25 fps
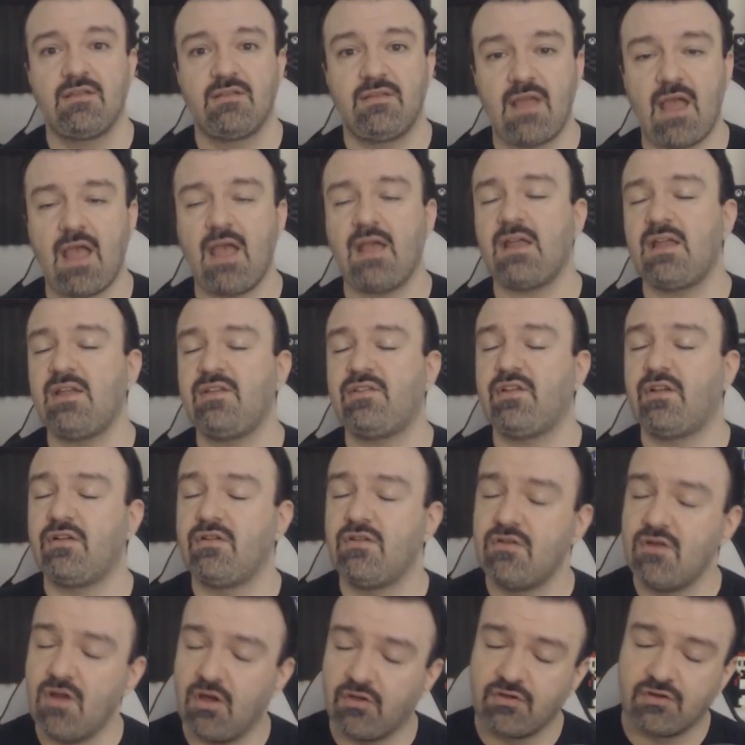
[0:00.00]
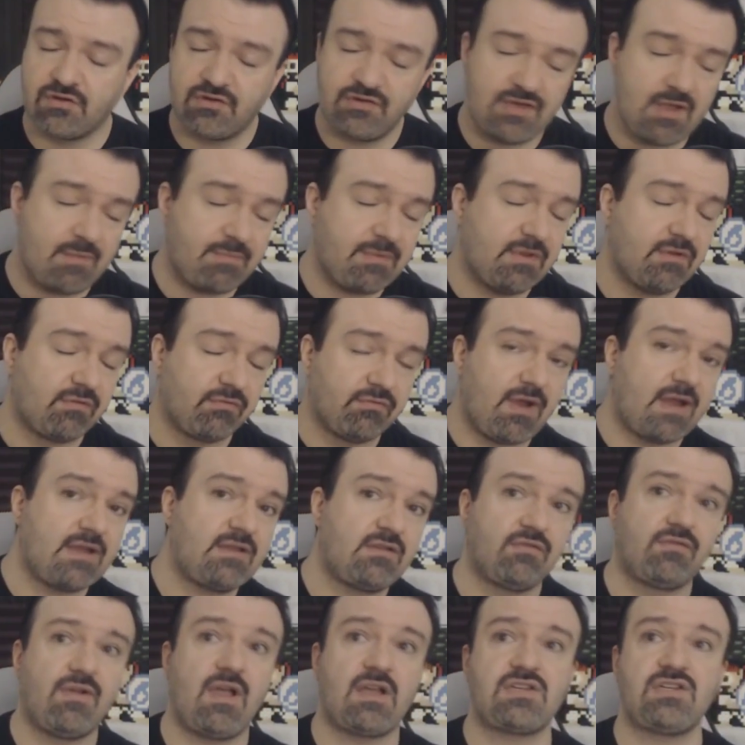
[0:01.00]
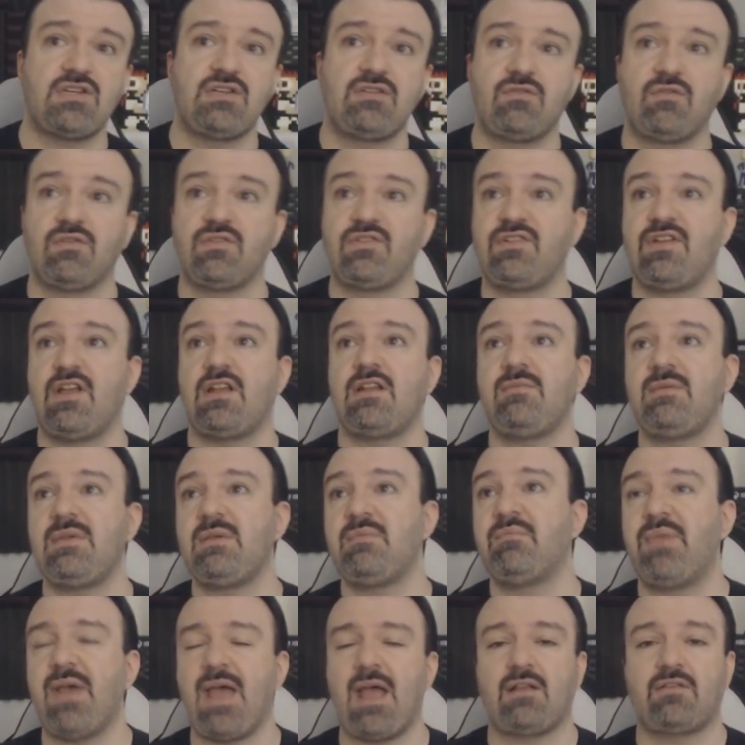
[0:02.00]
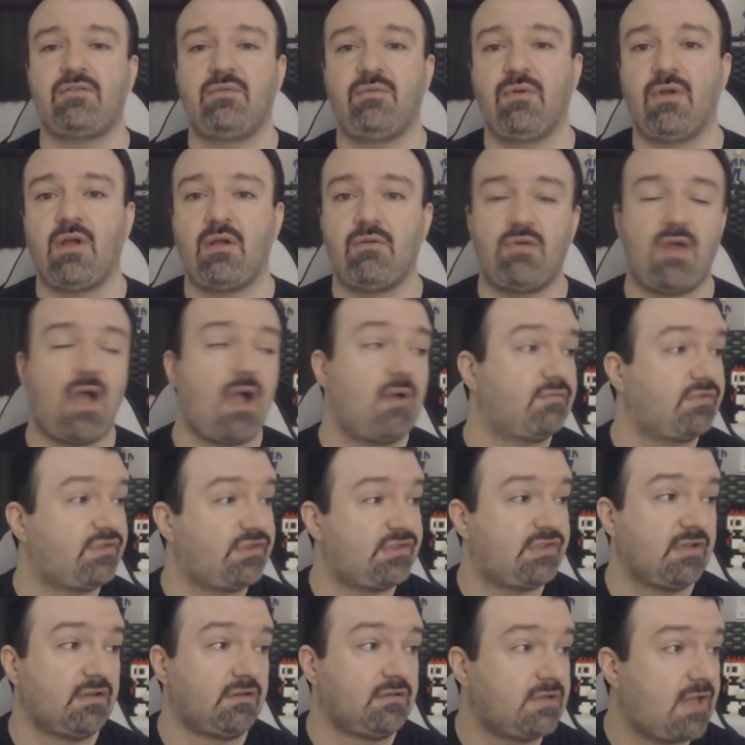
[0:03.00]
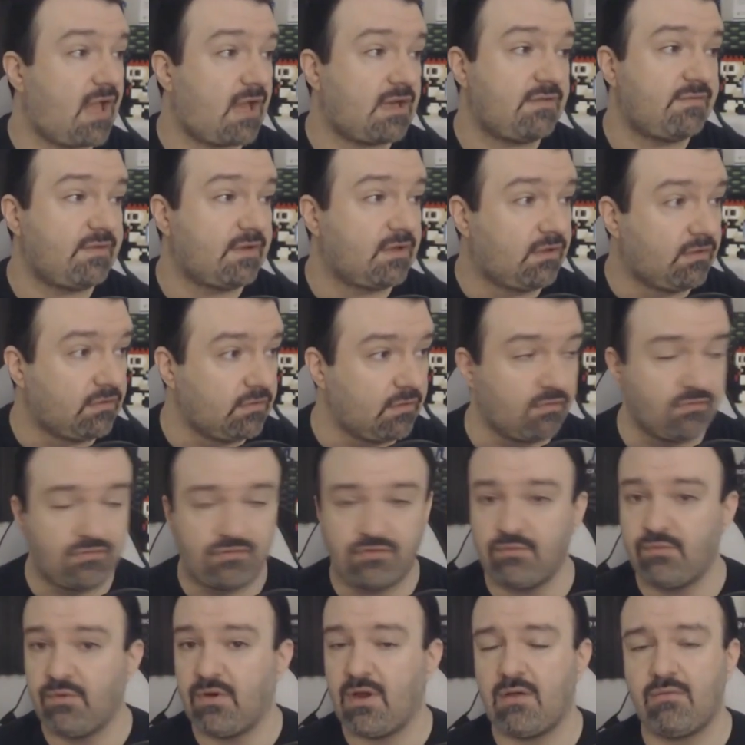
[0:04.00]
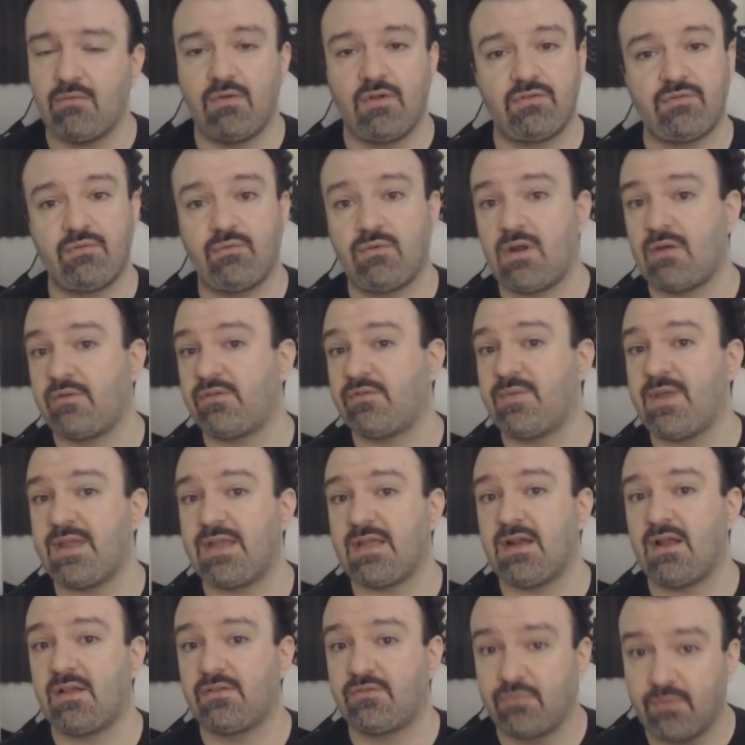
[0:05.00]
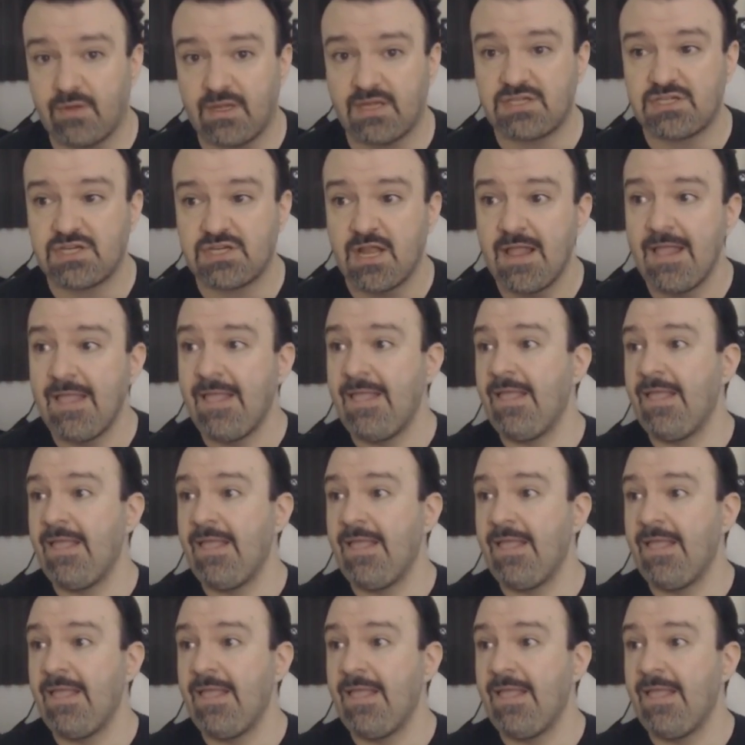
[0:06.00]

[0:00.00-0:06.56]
That is another step in the right direction towards getting me back to where I was. I'm still not even close to where I was with what I was making on Twitch.